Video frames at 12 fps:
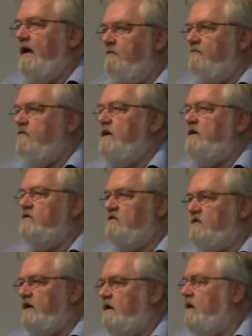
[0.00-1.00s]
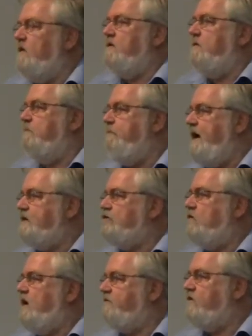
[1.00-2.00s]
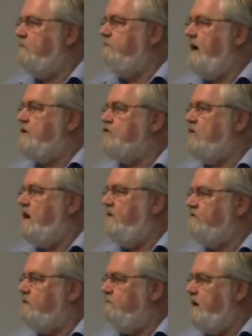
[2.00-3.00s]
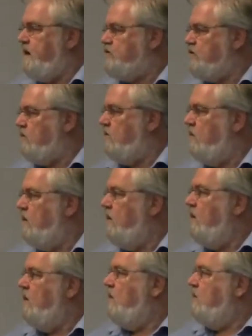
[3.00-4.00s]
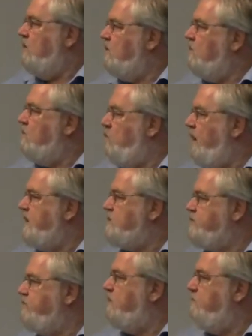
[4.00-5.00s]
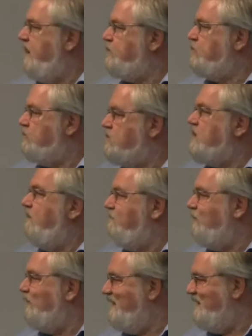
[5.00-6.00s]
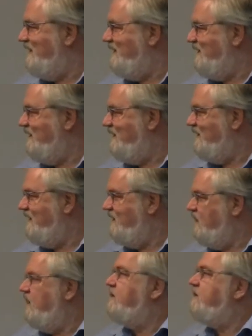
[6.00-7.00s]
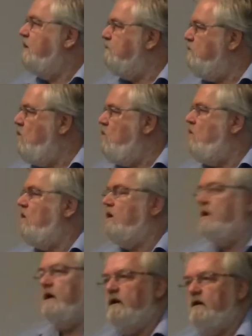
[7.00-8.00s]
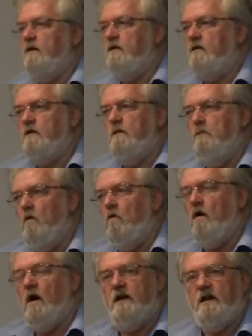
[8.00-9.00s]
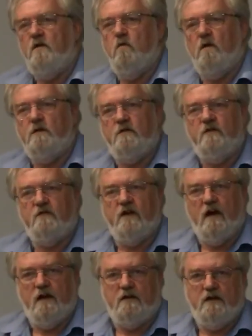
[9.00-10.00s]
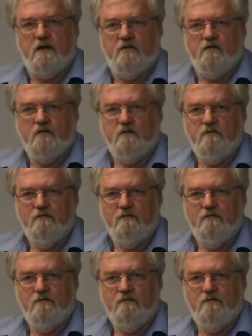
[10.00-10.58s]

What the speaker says: every measure after measure after measure, the ways you can measure suffering, they're more in the more unequal the society is.